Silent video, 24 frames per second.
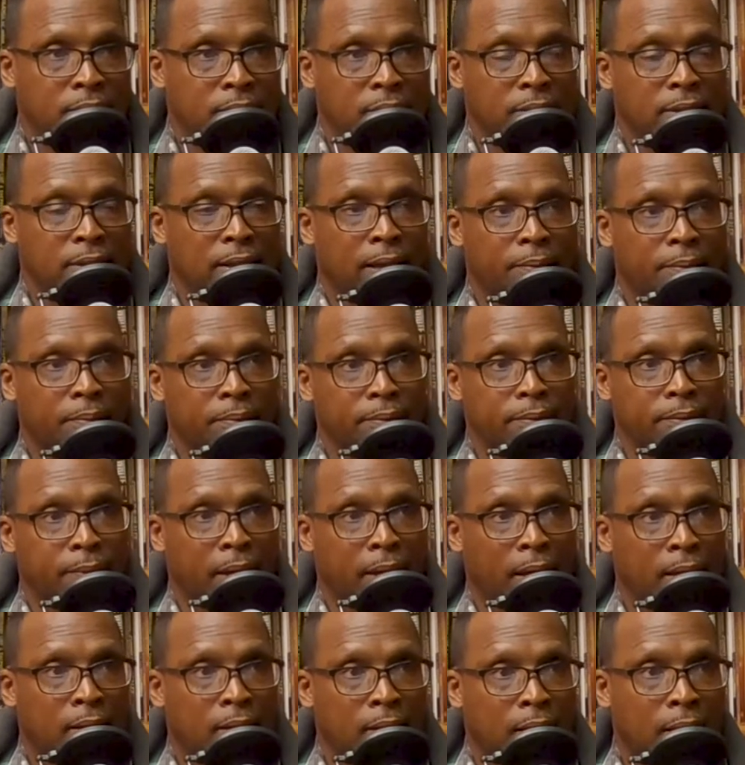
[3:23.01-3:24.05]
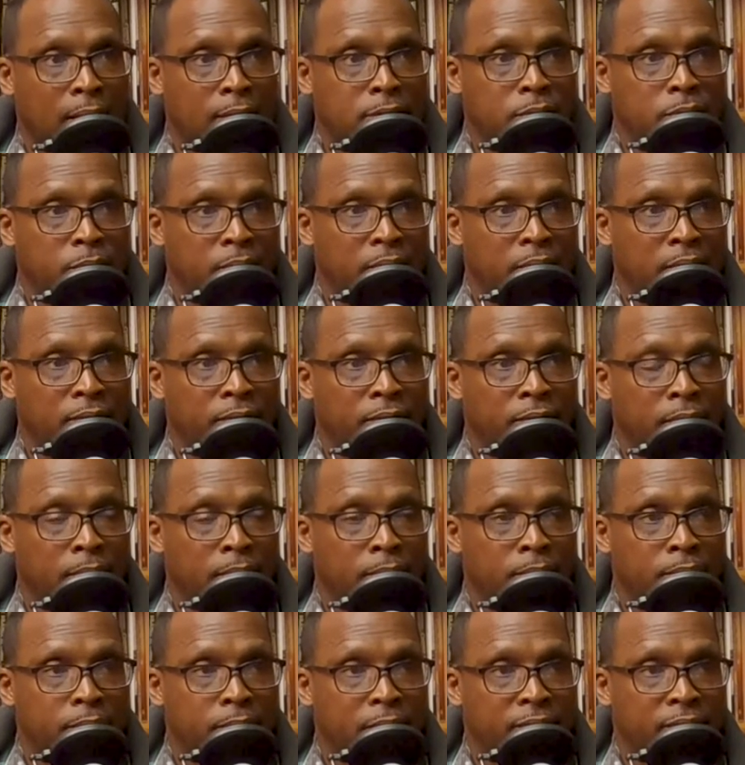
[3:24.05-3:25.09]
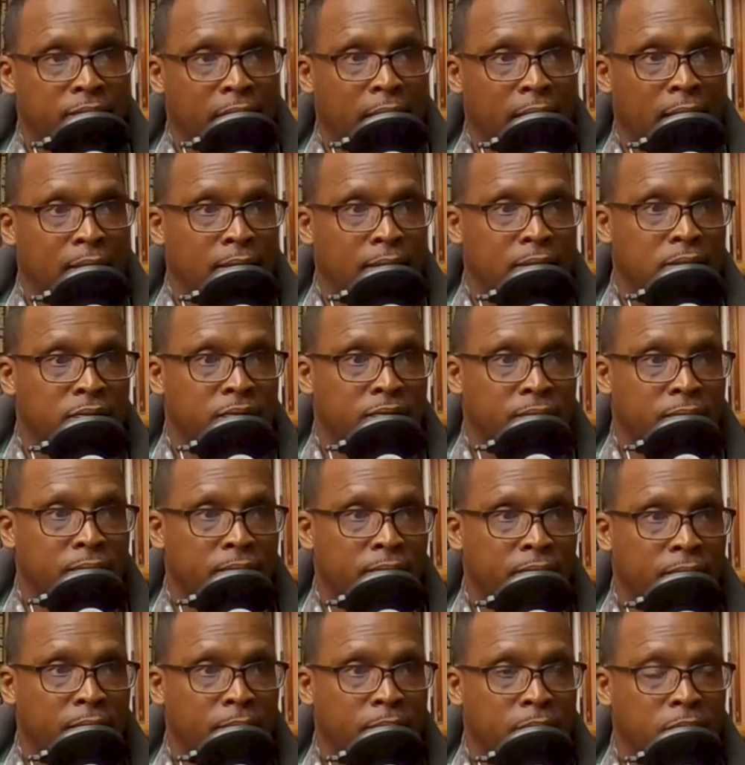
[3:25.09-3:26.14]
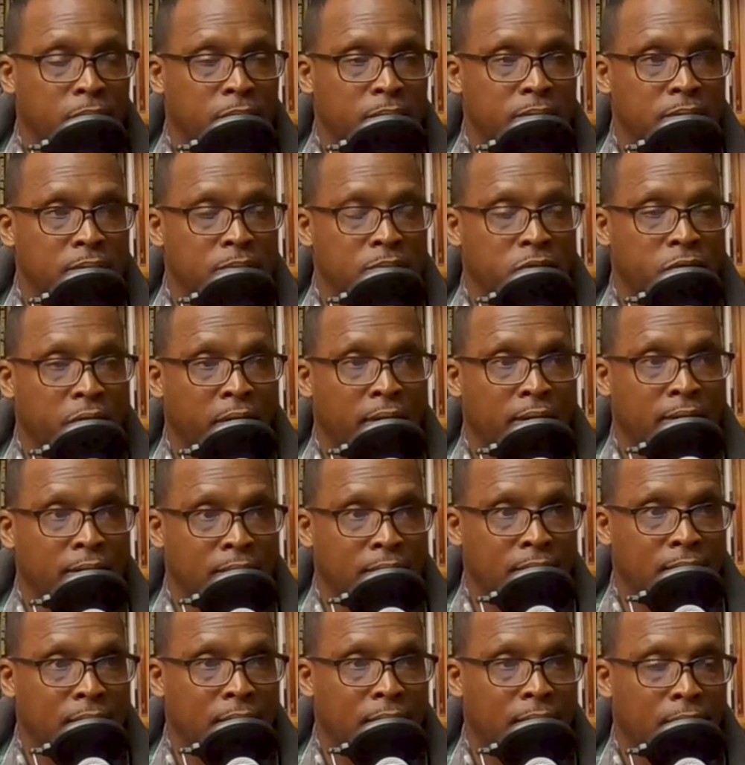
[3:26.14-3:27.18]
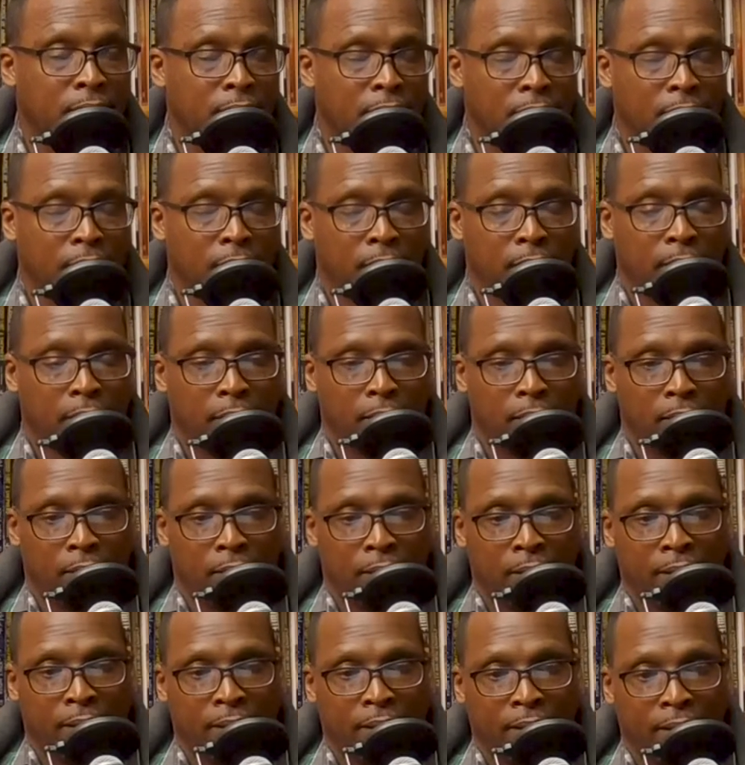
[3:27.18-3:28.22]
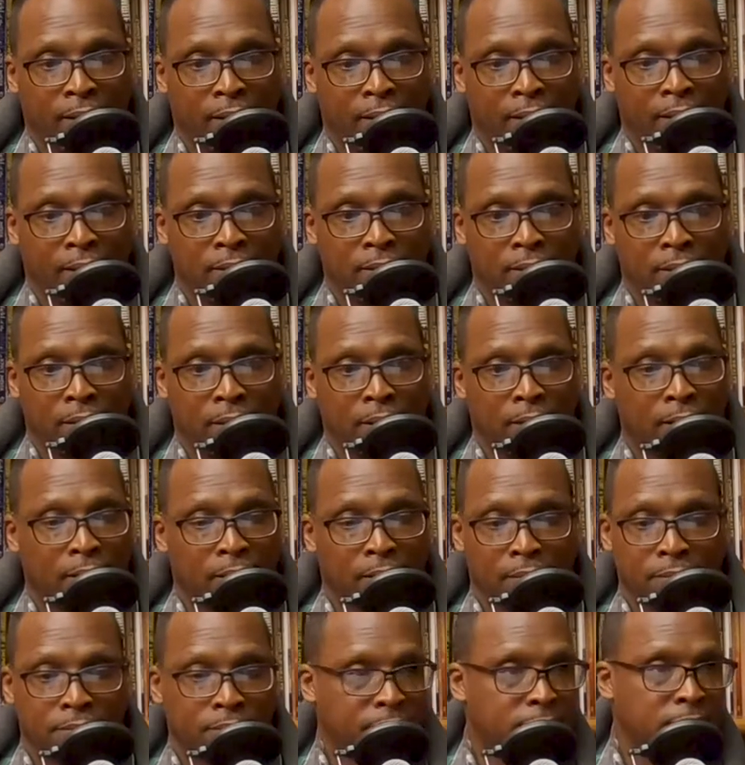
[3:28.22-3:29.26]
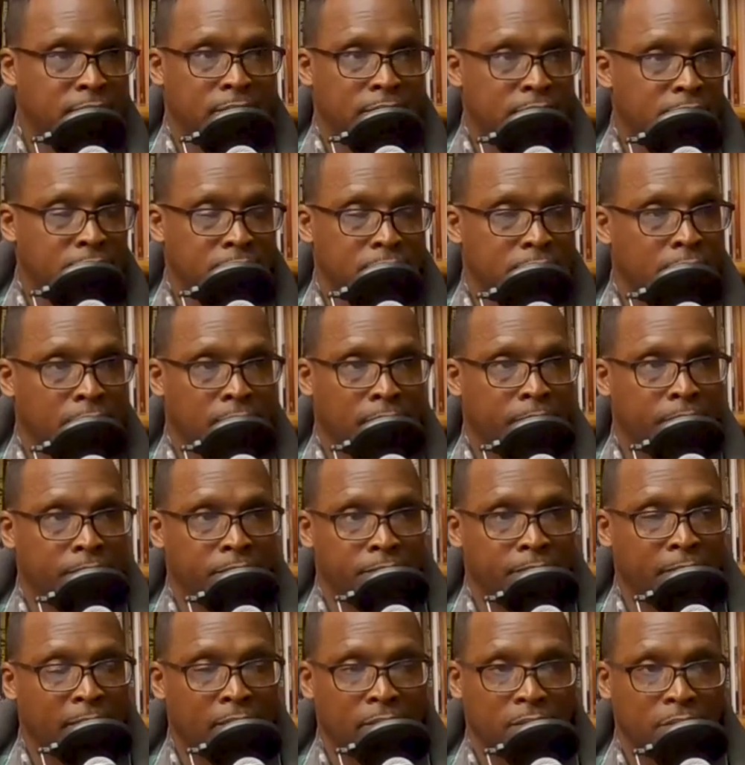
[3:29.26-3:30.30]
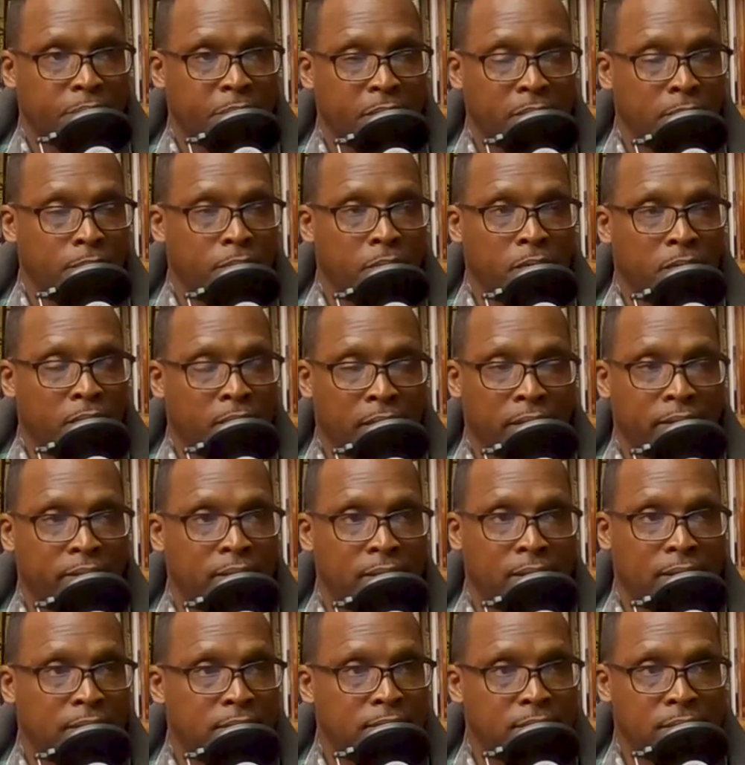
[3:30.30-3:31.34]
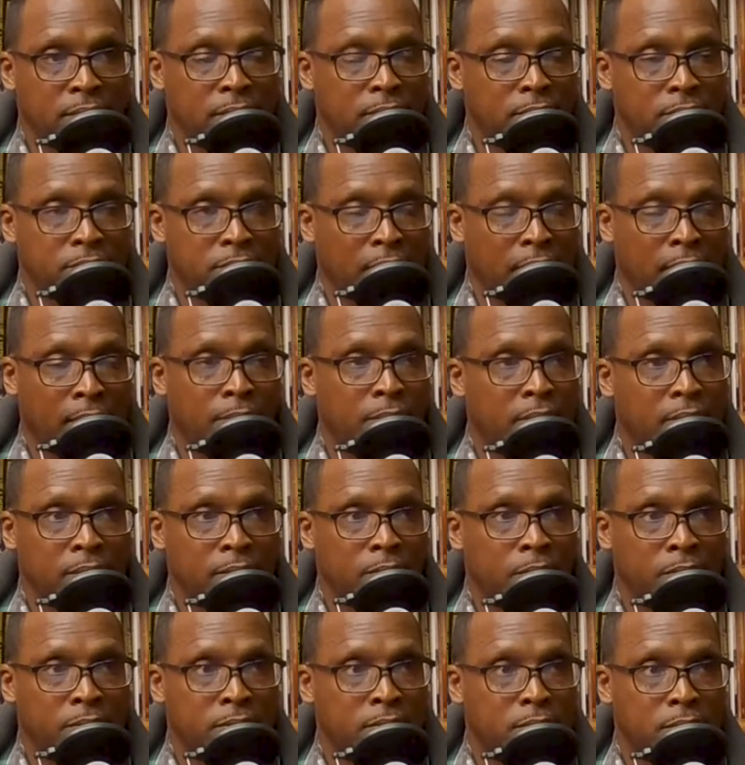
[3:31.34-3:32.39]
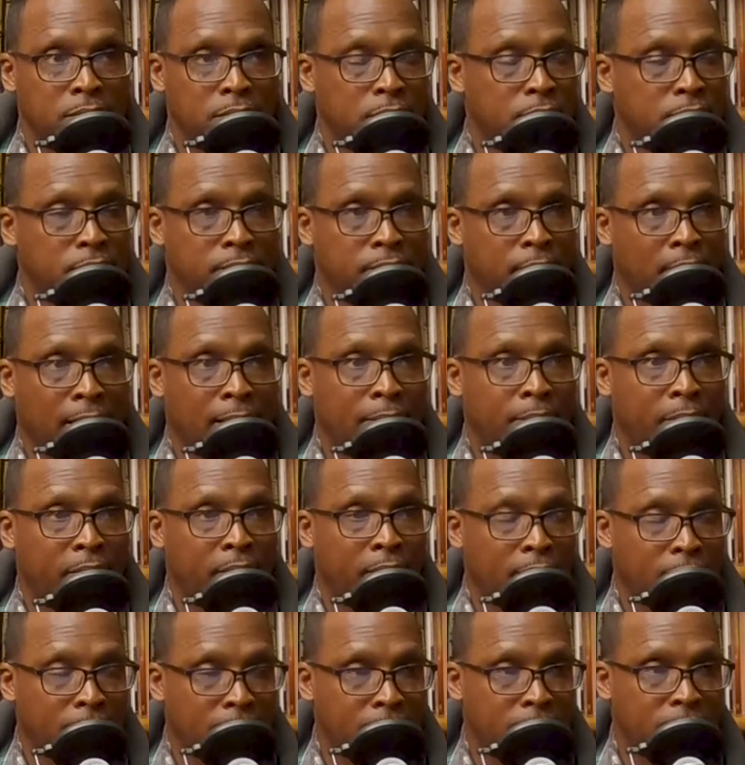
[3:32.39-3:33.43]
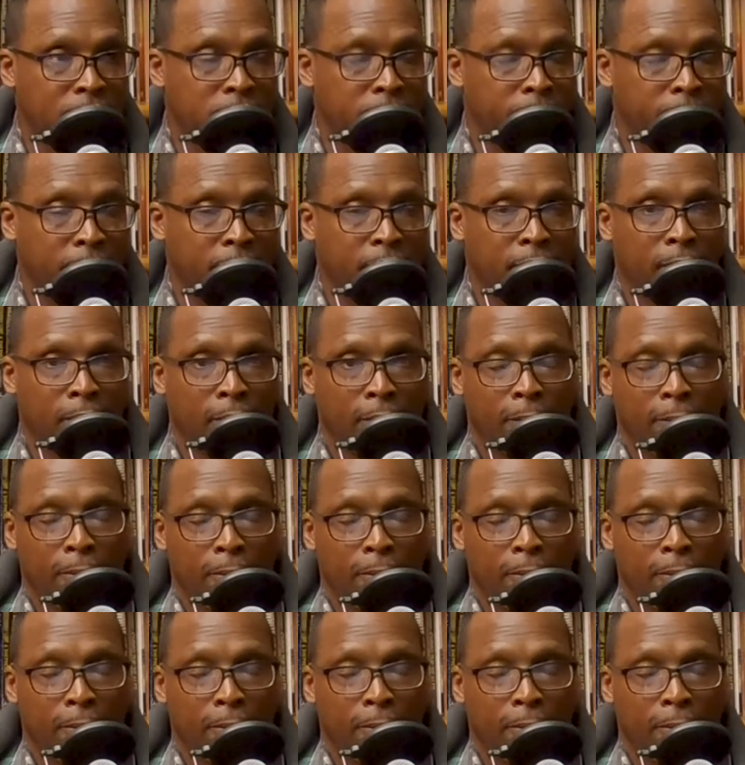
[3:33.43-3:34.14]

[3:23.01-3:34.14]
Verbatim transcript: Just got back last week from Vegas from doing some training there, and the amount of people there in the casinos gambling was mind-boggling to me.